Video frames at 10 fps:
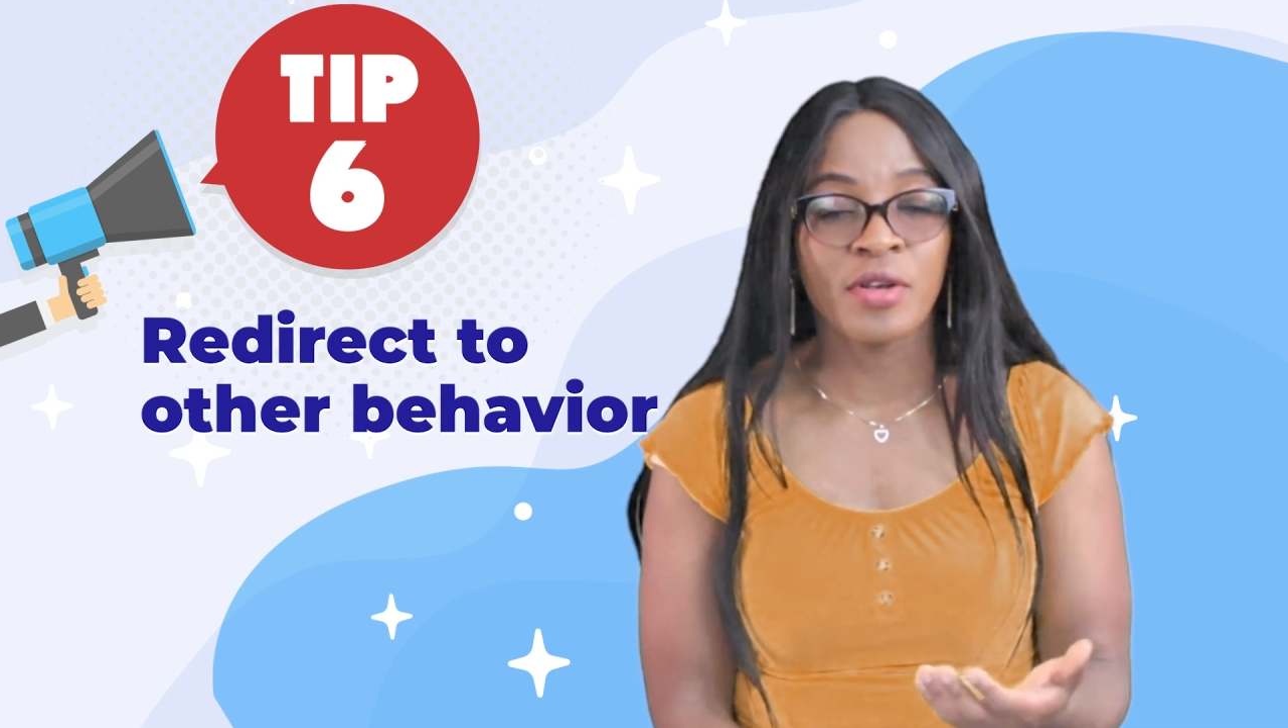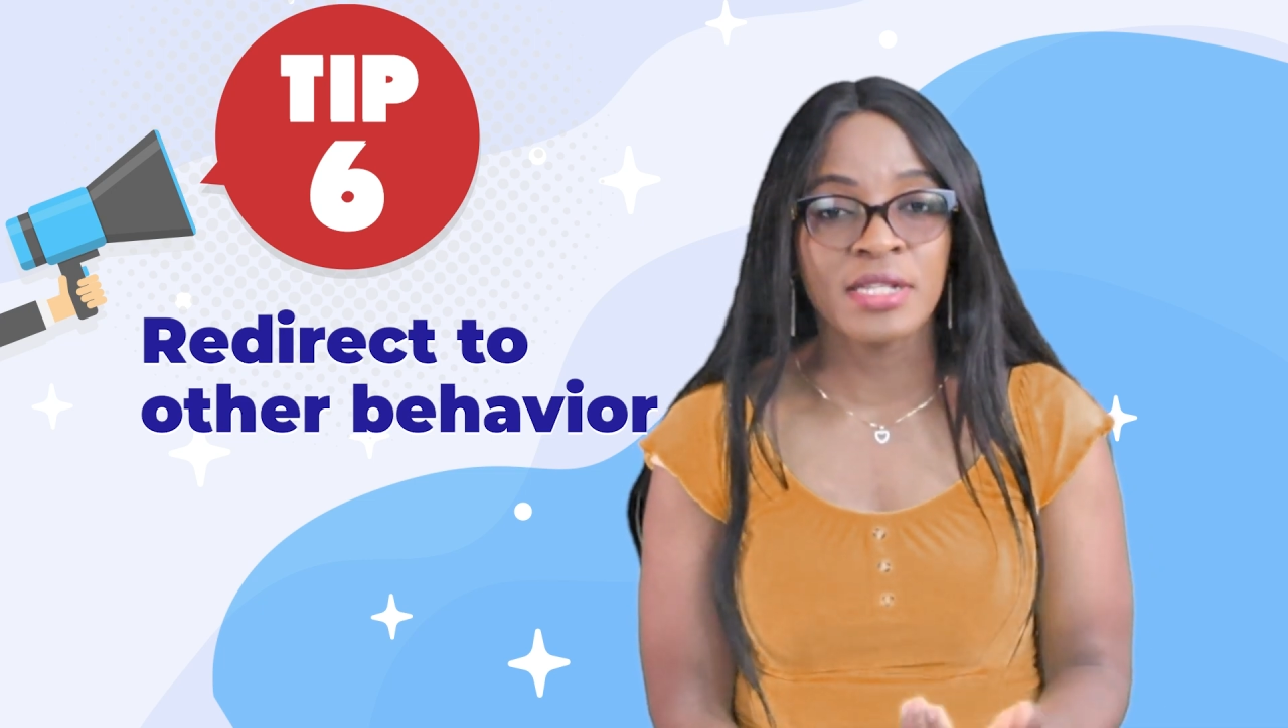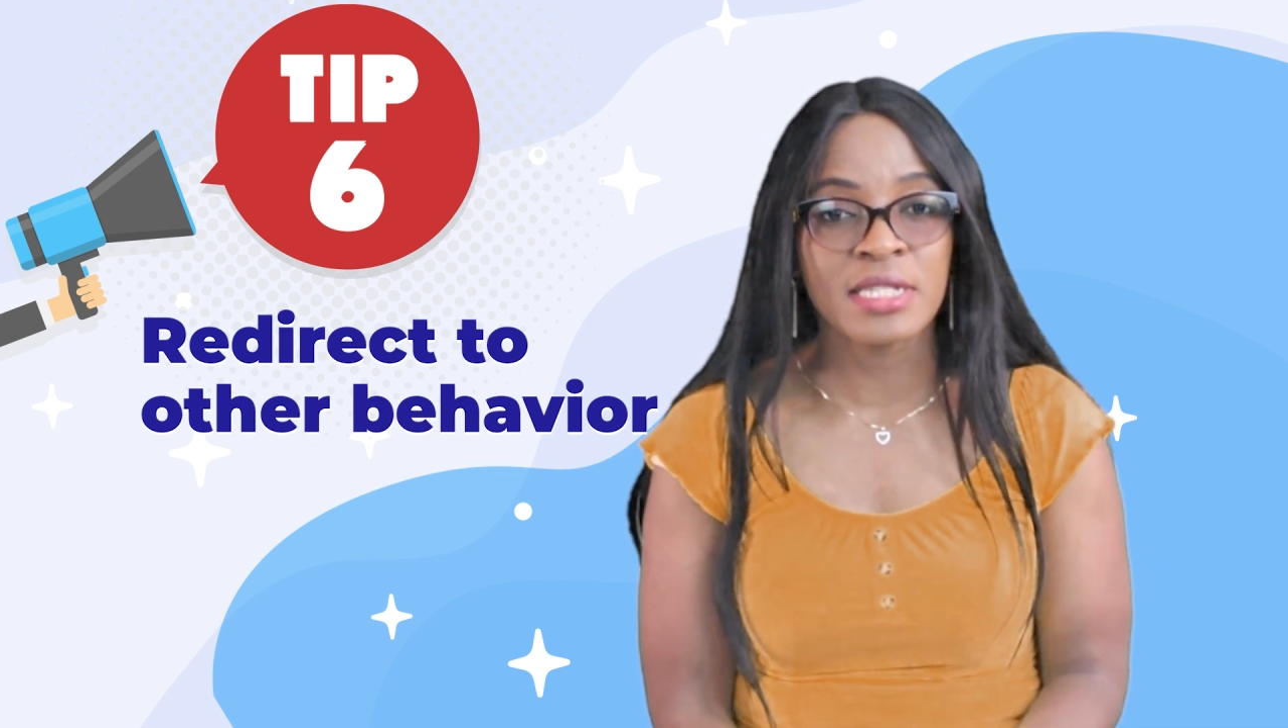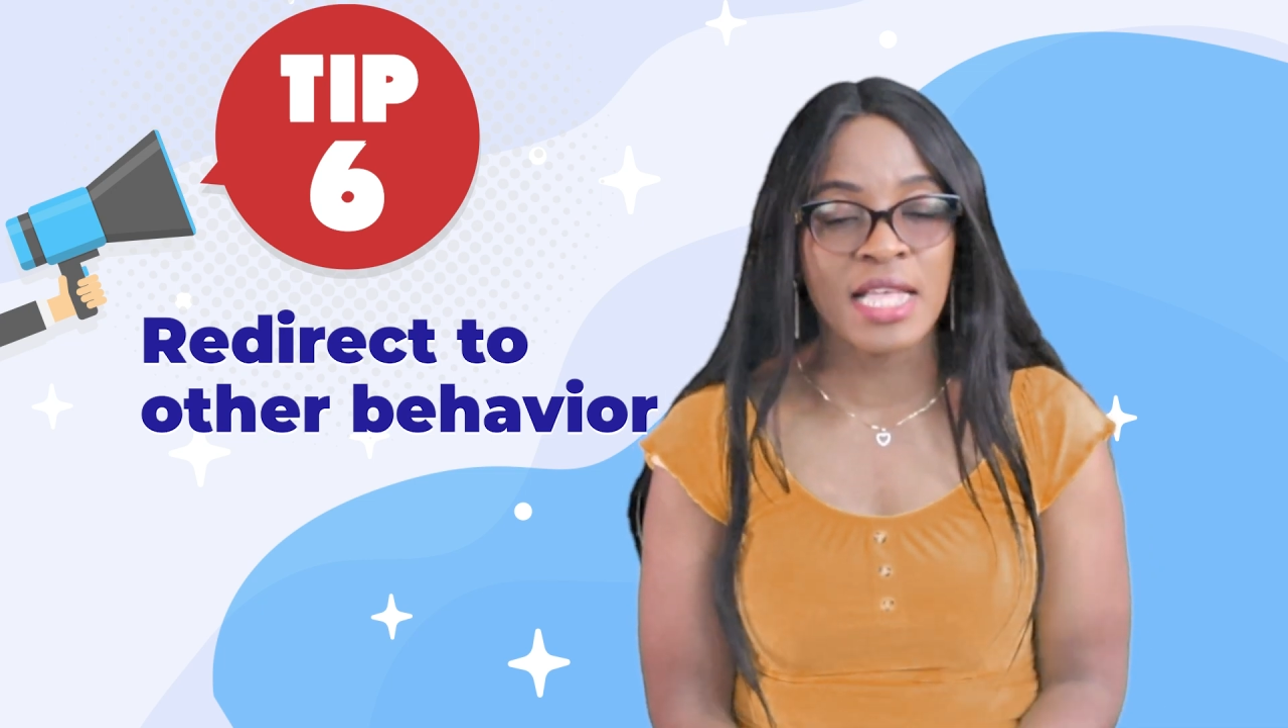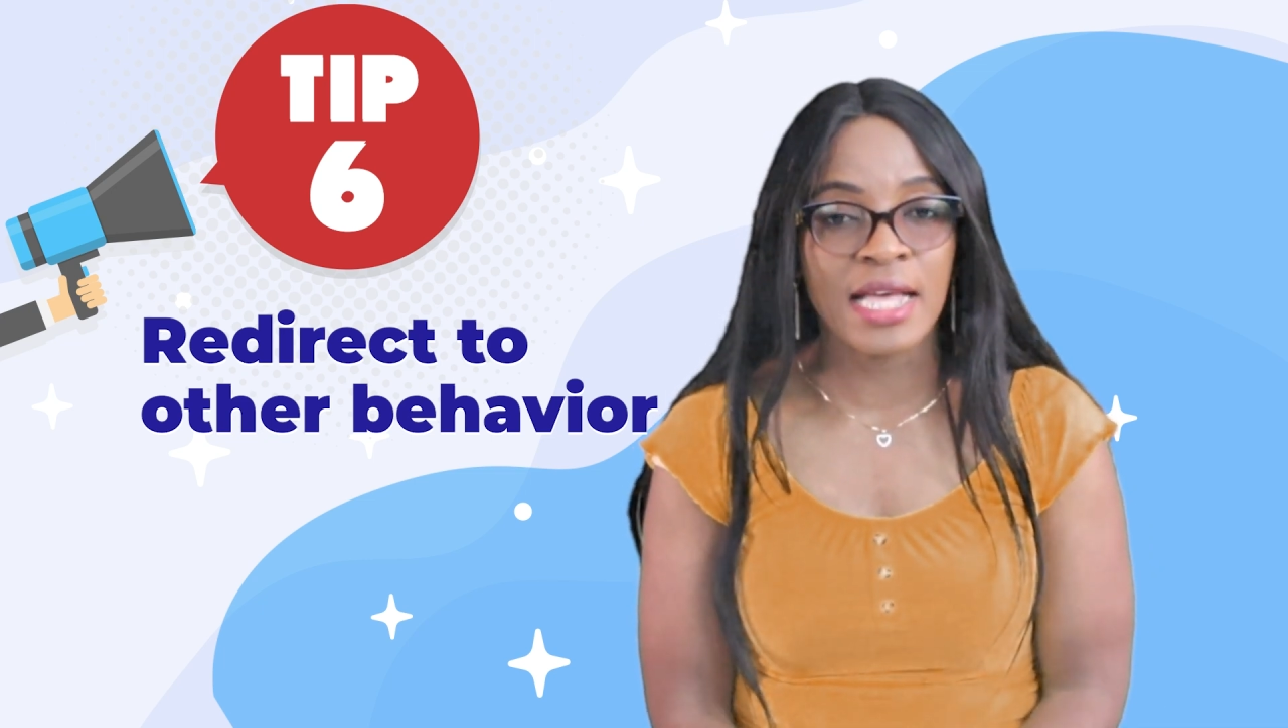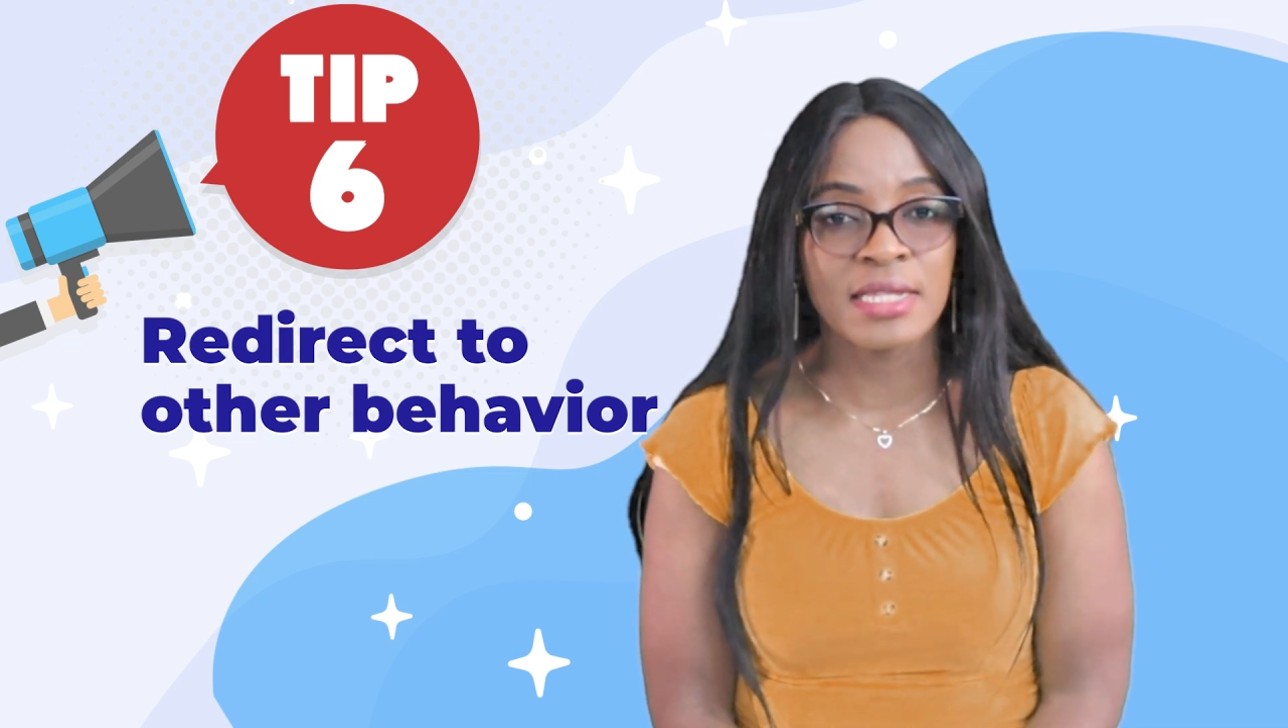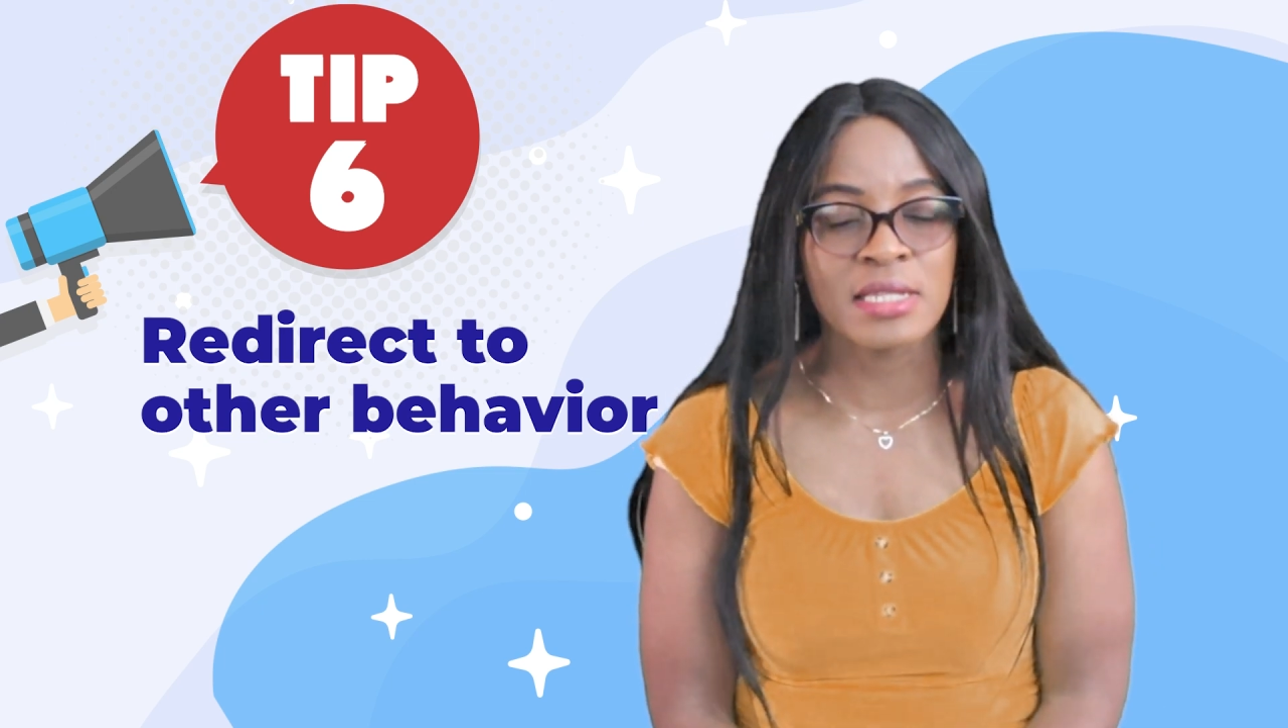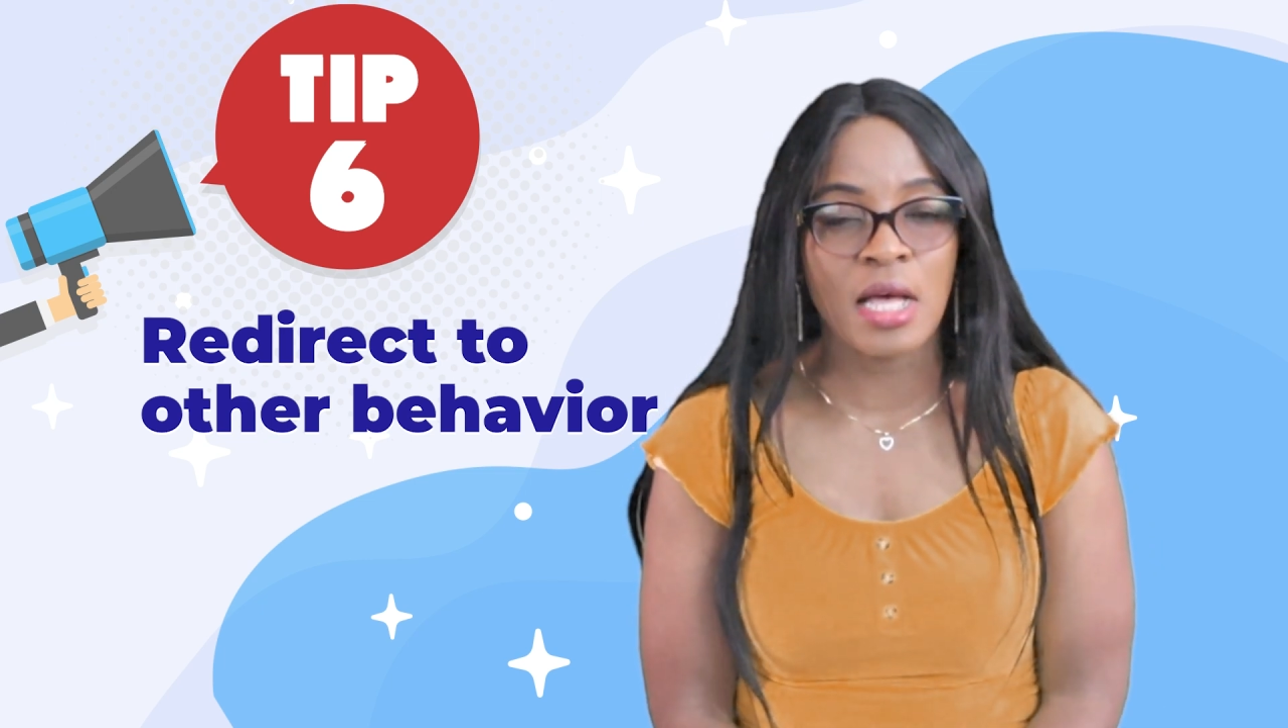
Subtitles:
instance,